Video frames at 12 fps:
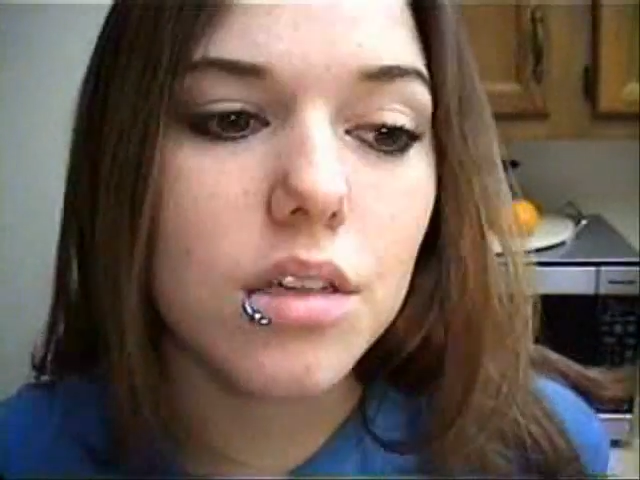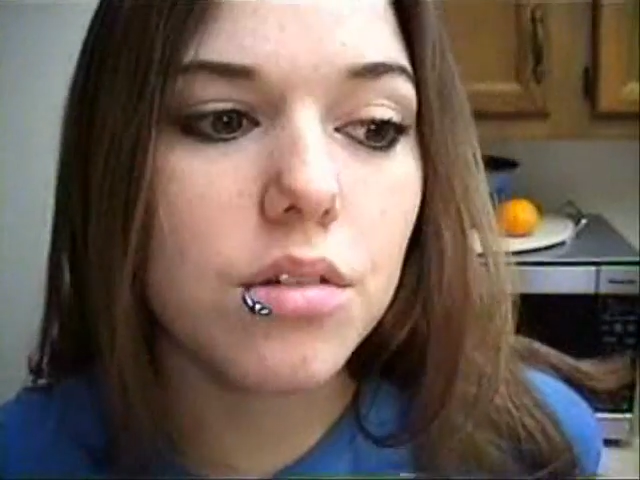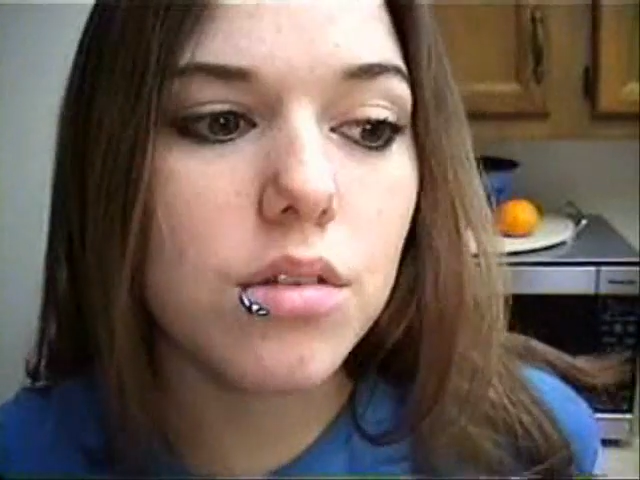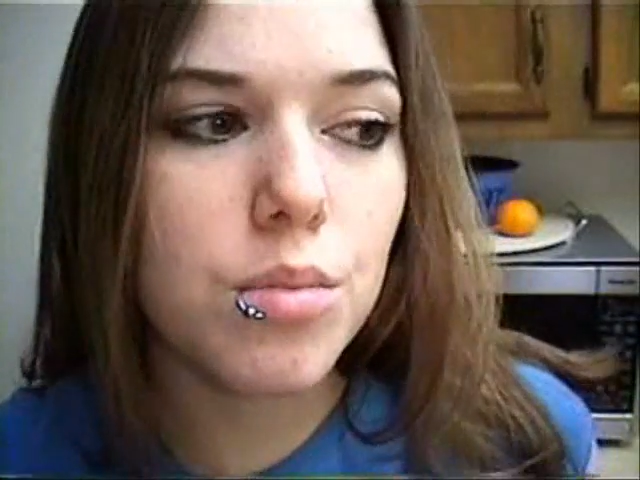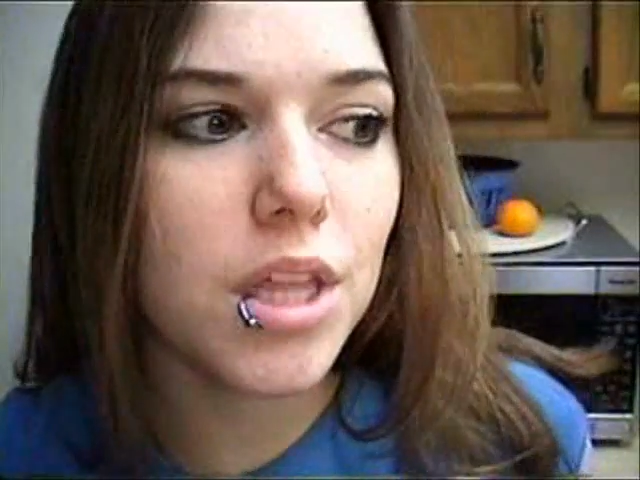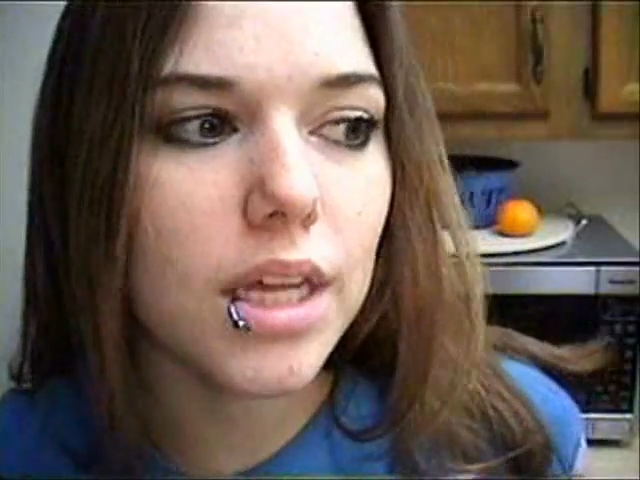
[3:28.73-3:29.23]
It could
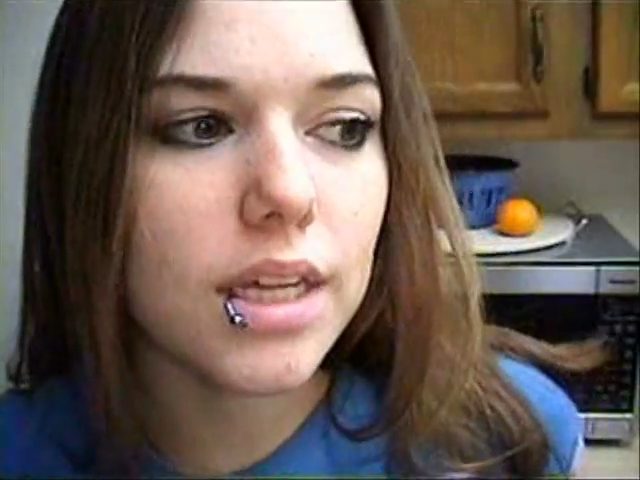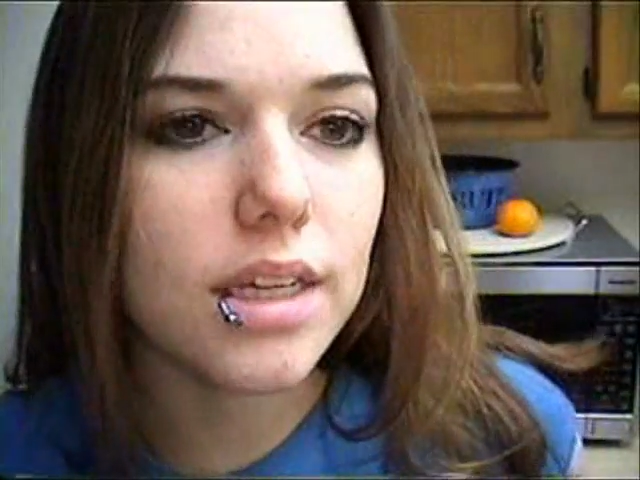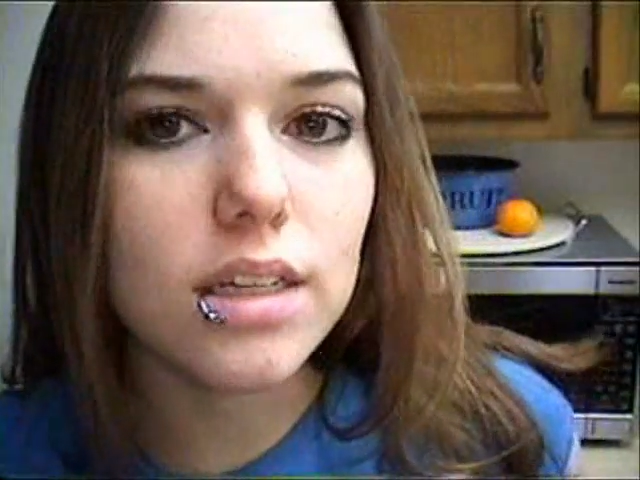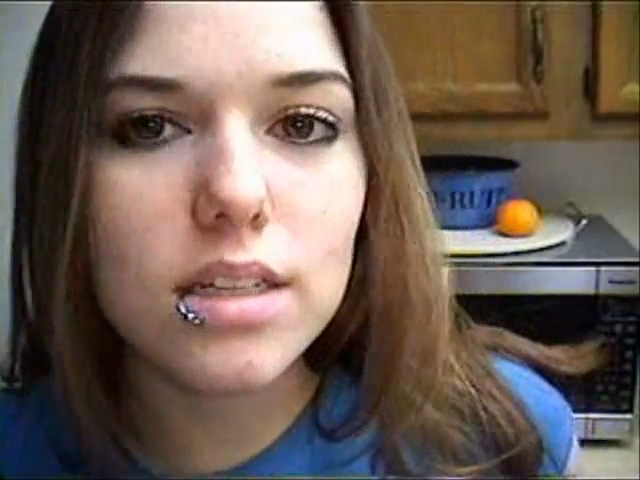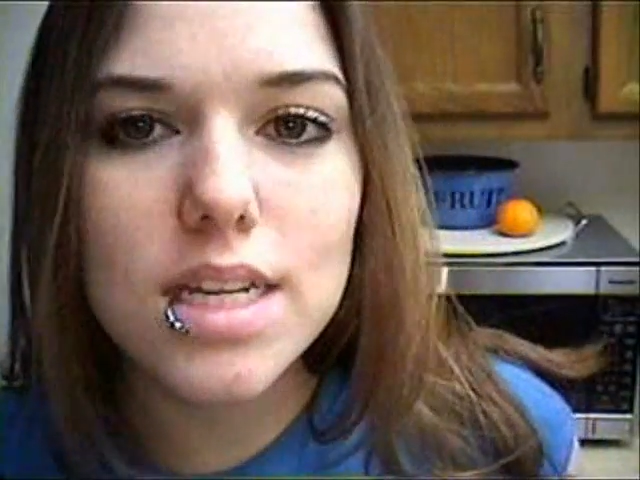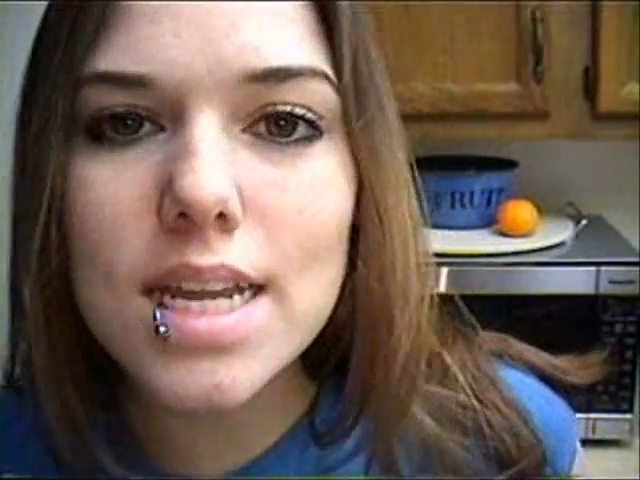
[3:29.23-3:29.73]
only be
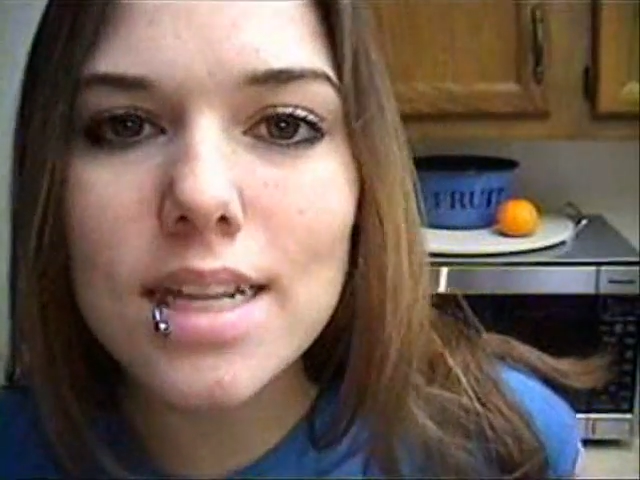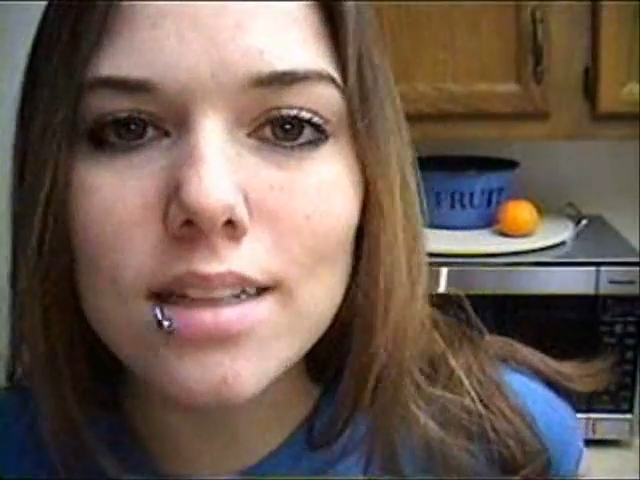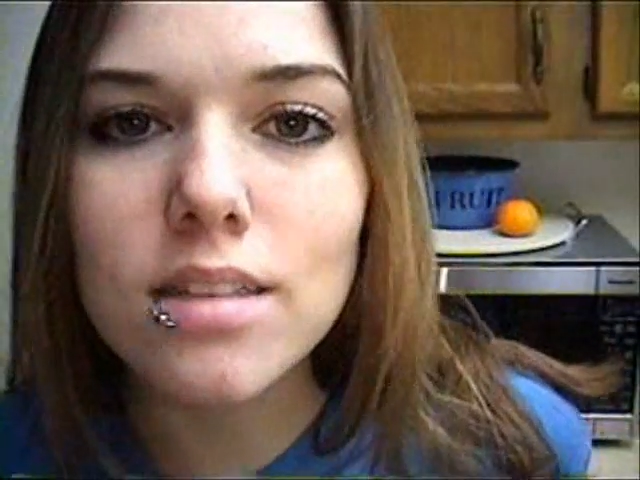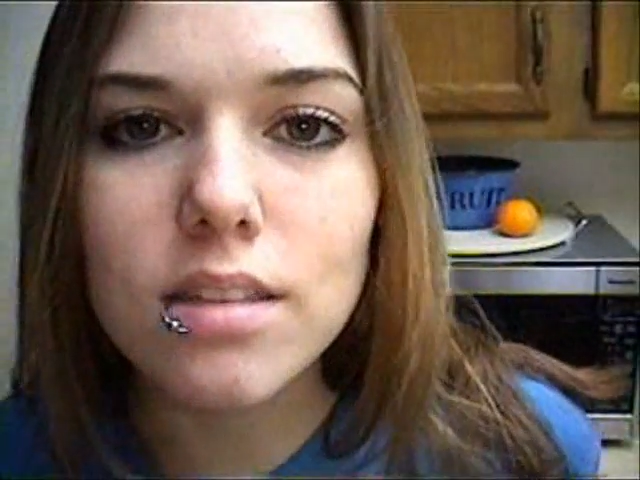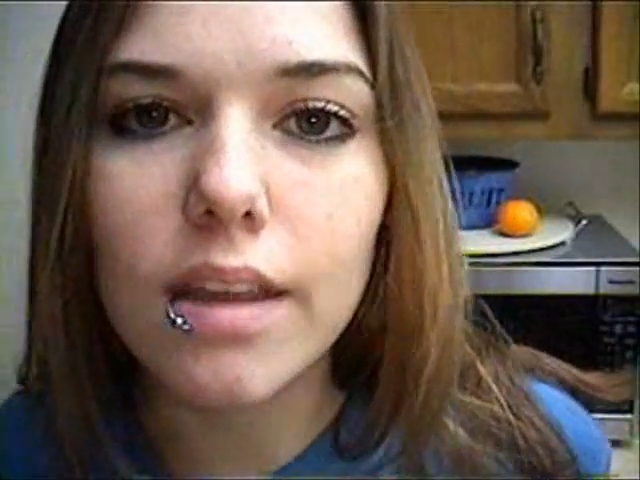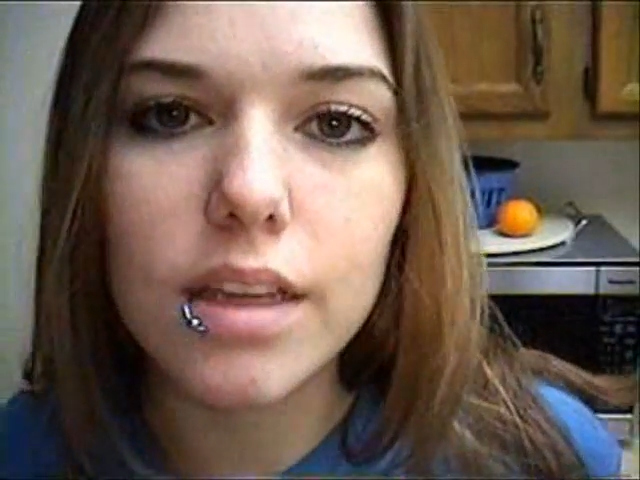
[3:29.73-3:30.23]
like
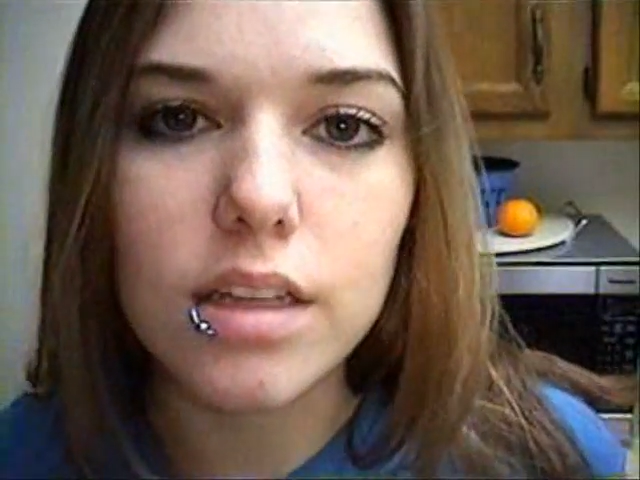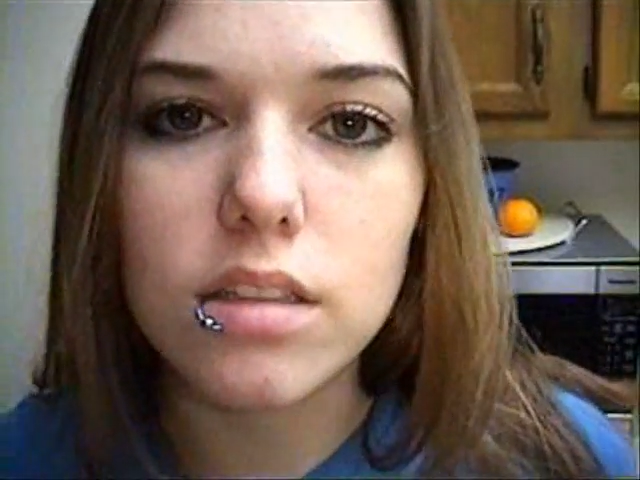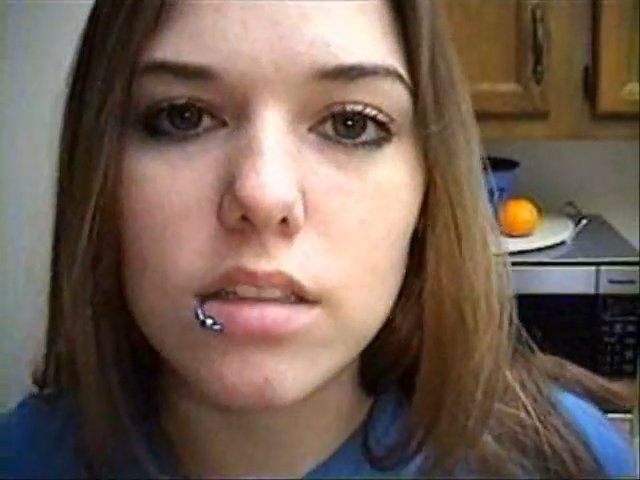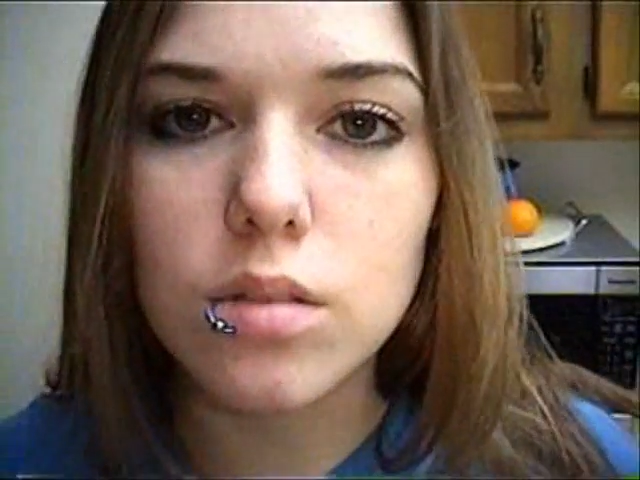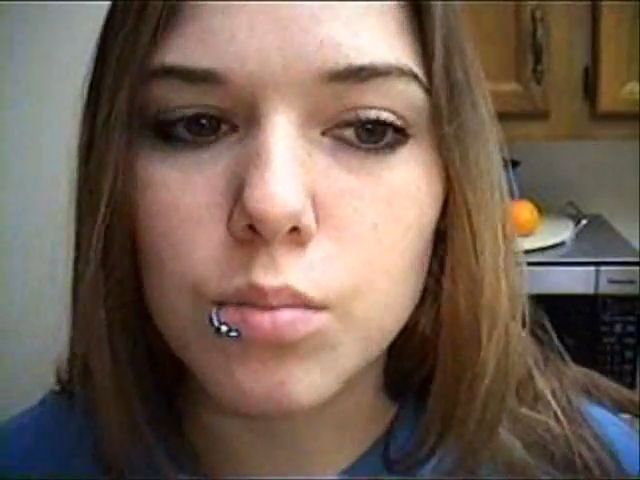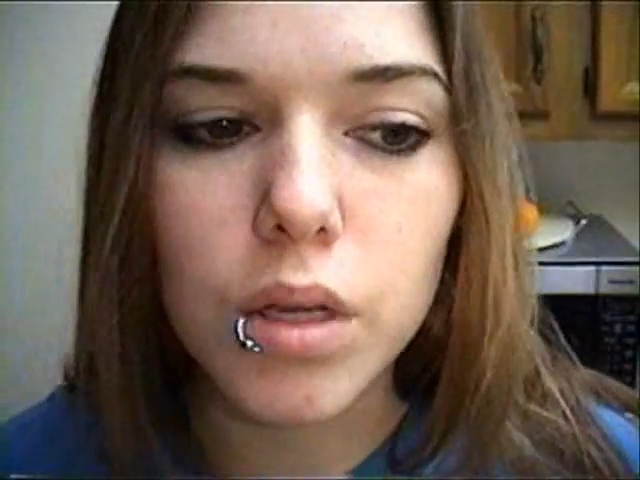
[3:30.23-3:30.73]
10
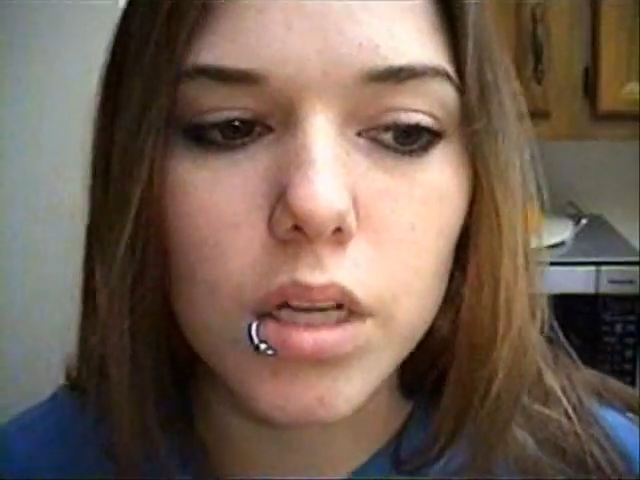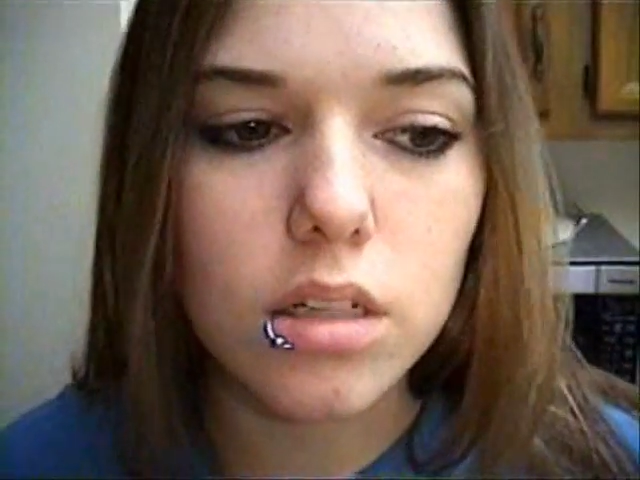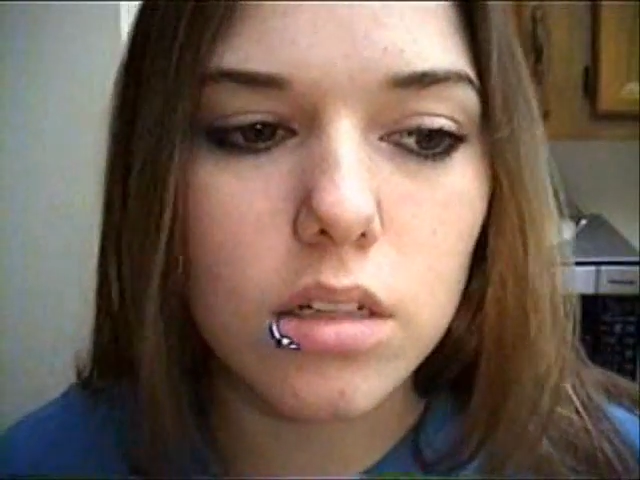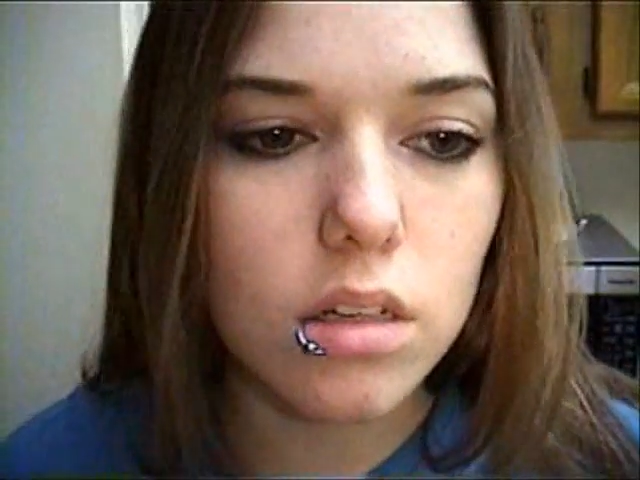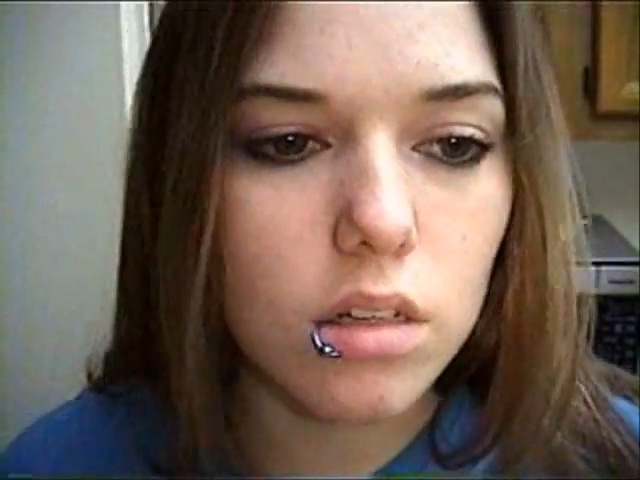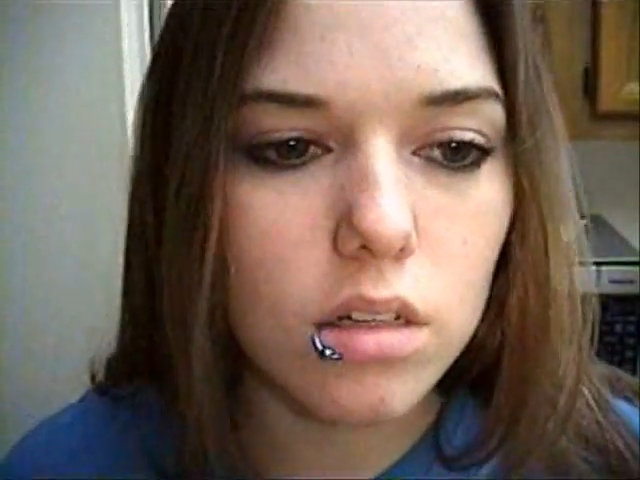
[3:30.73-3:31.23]
seconds, but